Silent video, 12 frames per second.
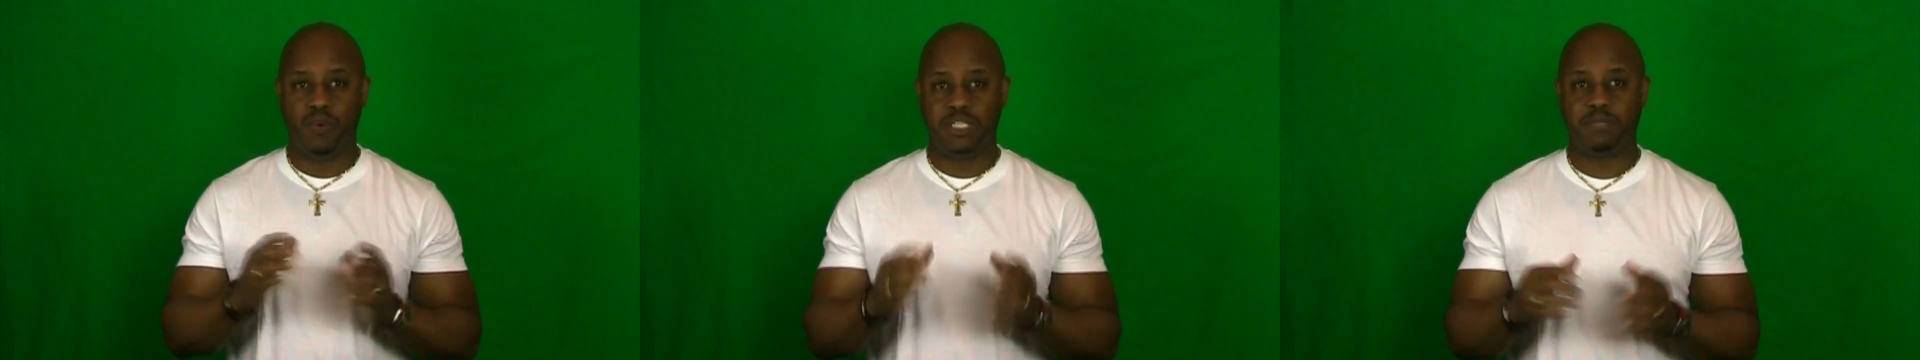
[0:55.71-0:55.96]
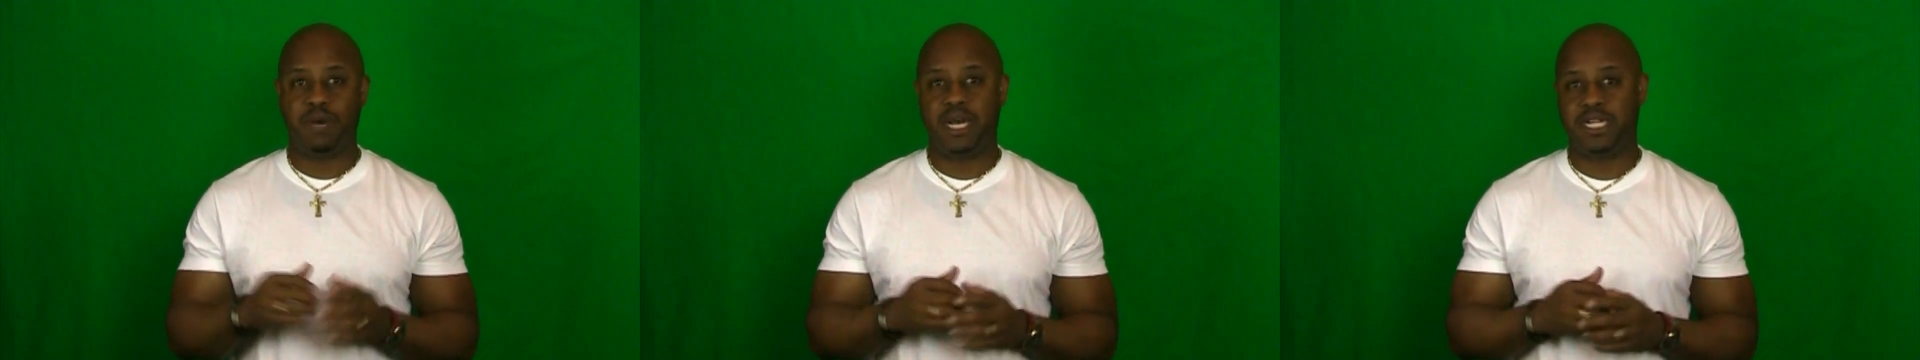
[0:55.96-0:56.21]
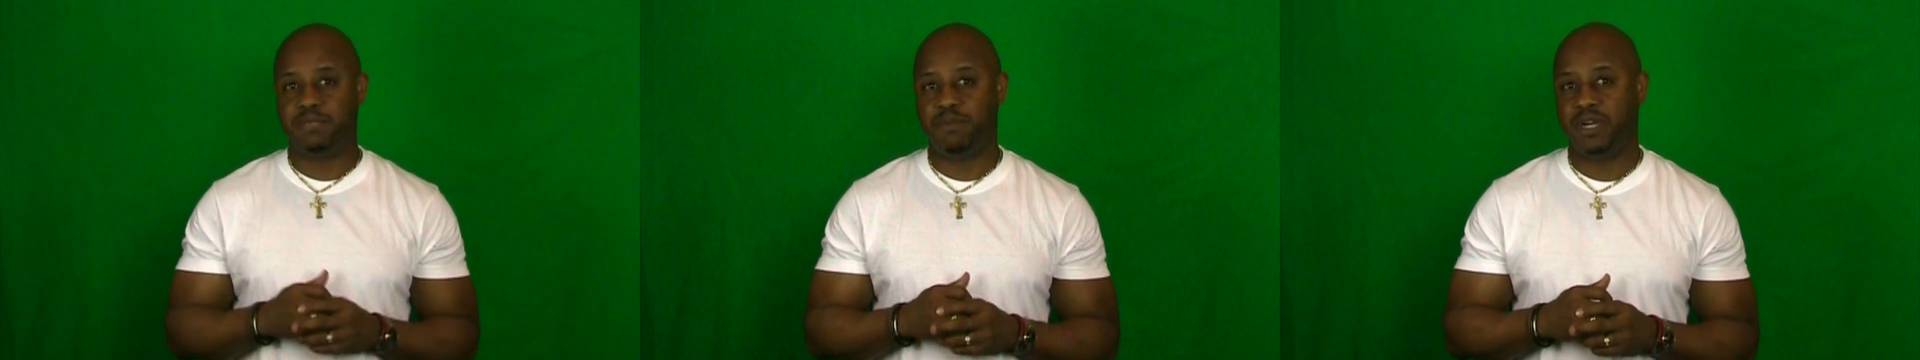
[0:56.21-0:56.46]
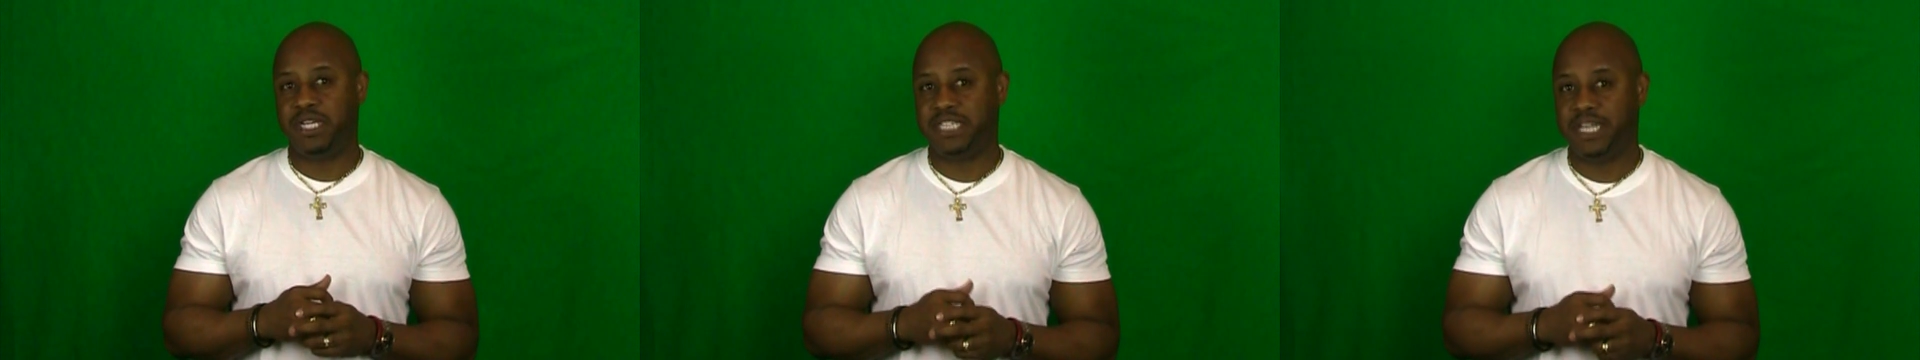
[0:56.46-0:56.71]
One spot is
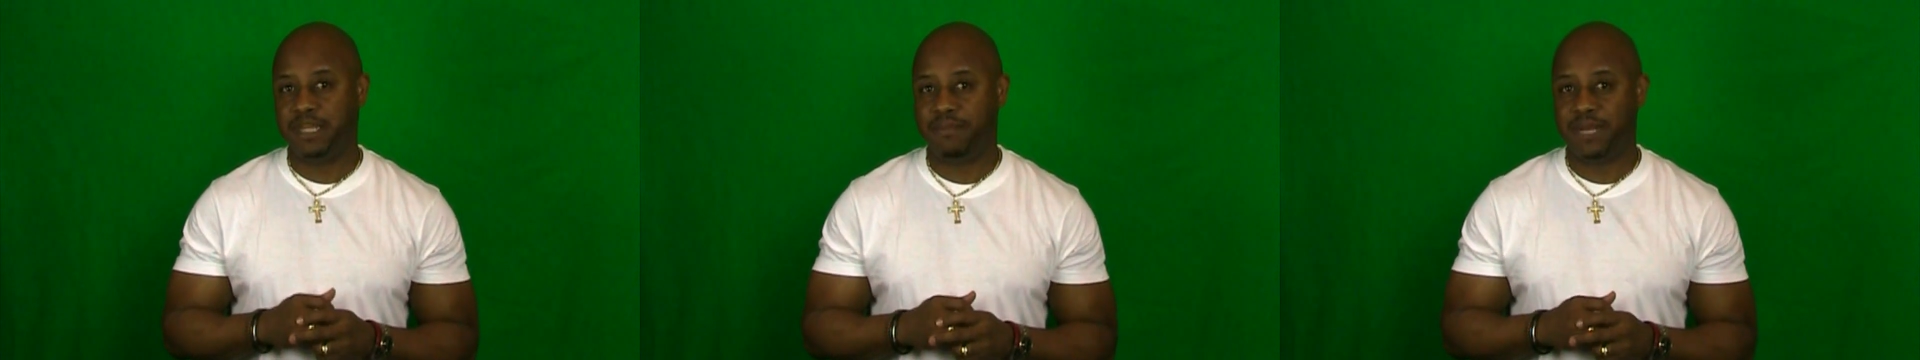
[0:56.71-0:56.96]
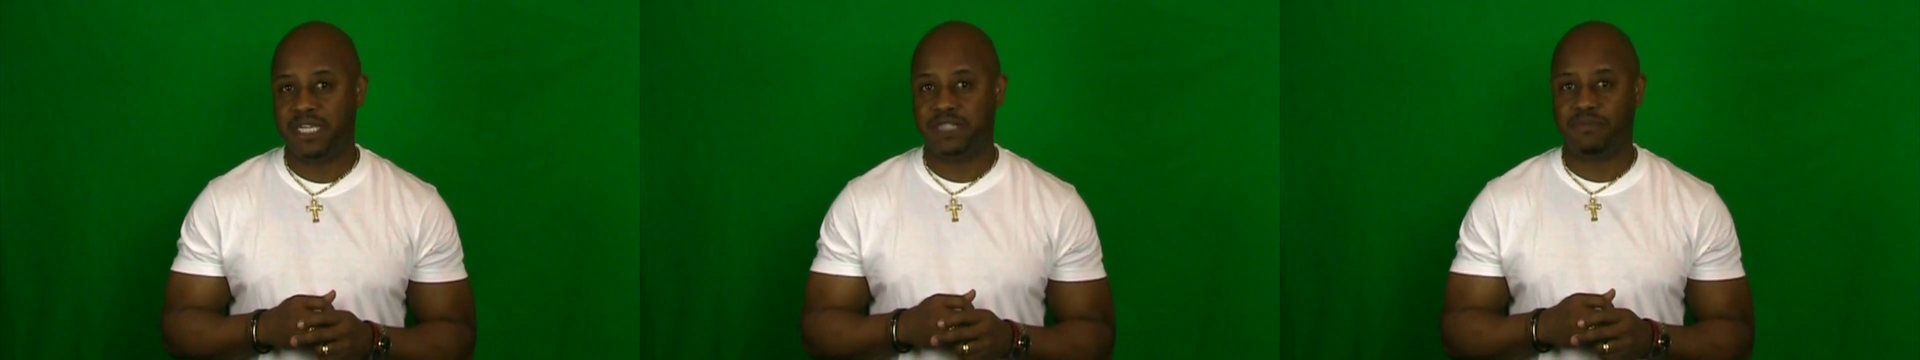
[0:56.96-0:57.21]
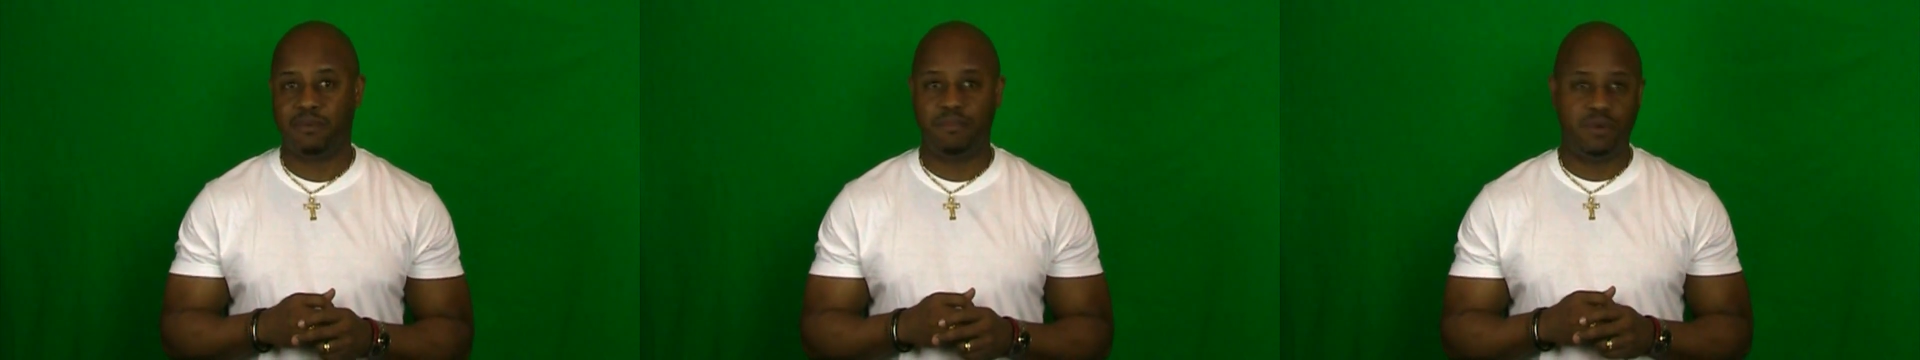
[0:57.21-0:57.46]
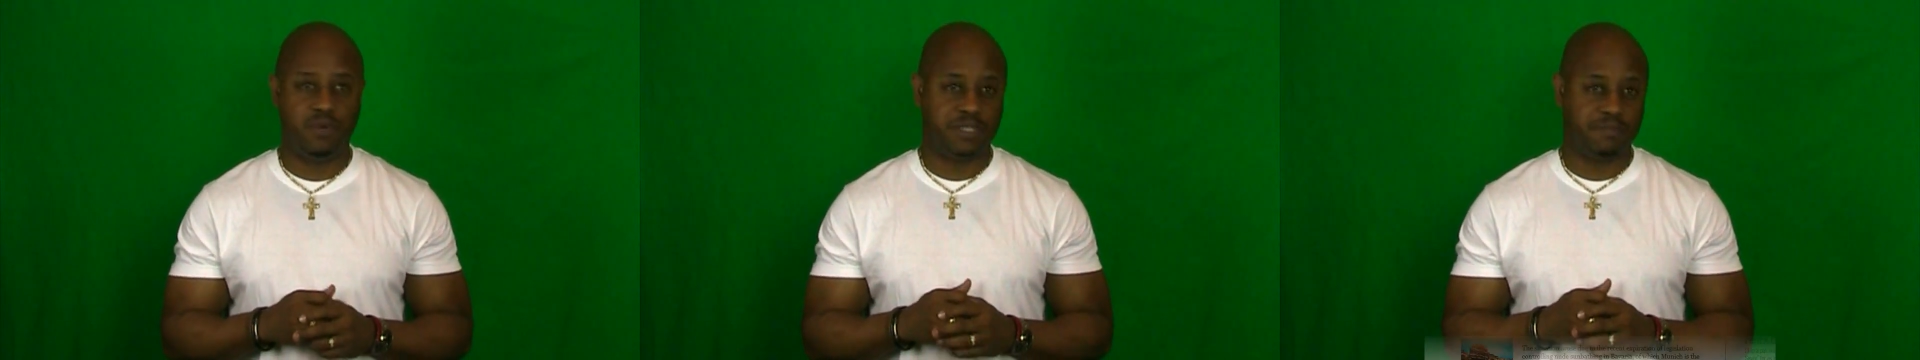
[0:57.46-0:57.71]
barely 10 minutes from
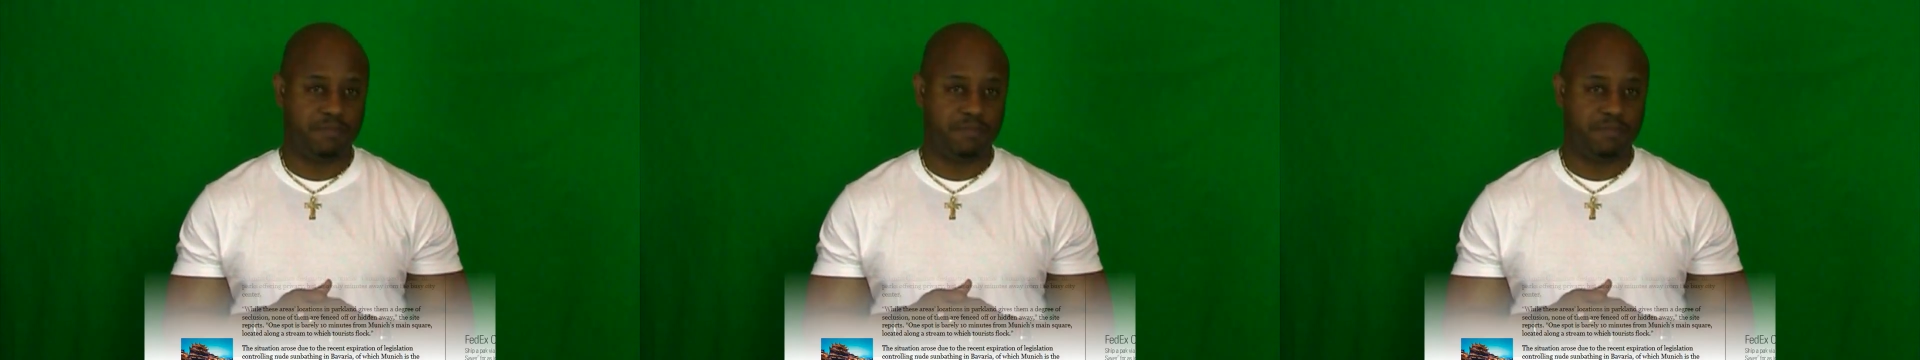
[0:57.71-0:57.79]
Munich's